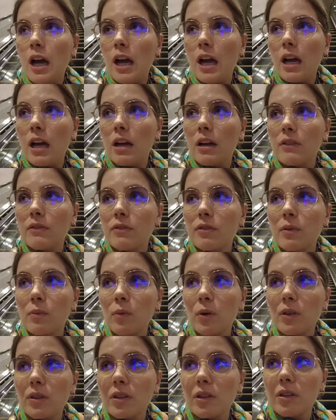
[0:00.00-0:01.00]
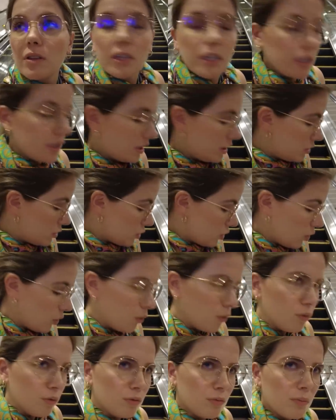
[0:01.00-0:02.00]
And from what the lady
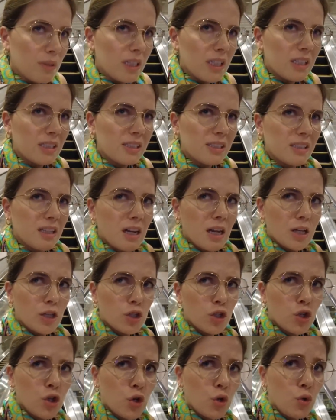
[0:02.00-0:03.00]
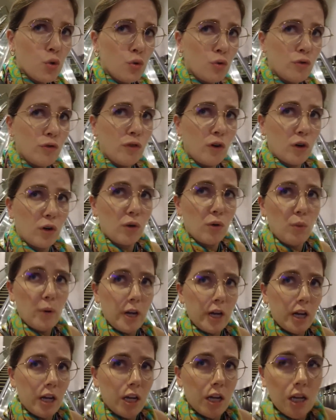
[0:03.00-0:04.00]
told me, it's not too far
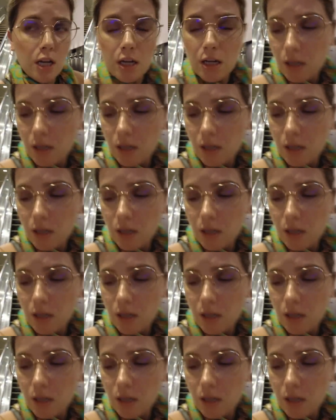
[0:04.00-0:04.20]
away.